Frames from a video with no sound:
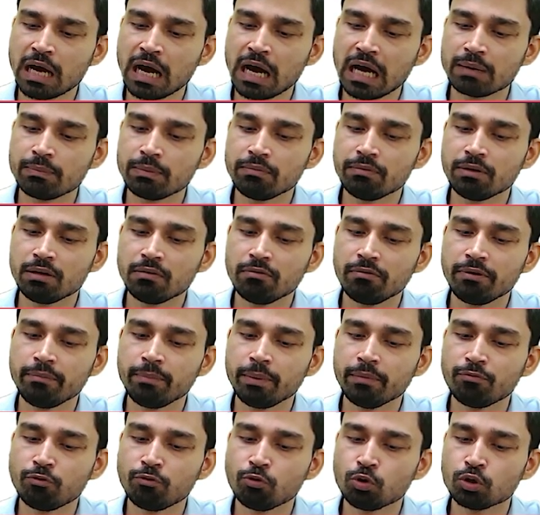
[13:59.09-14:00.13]
Army will win
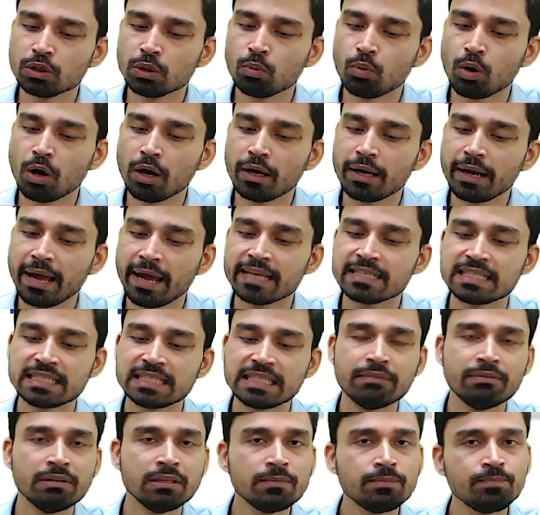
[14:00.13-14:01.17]
before the war has
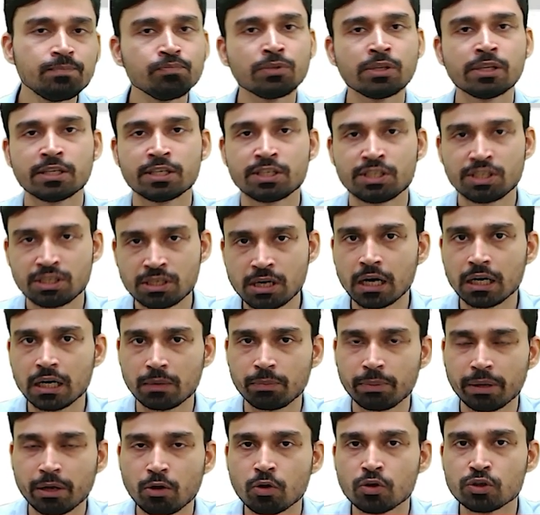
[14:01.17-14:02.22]
even started,
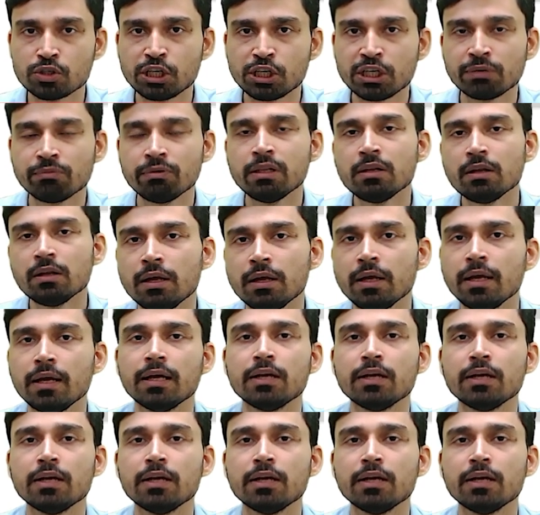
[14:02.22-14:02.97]
because it will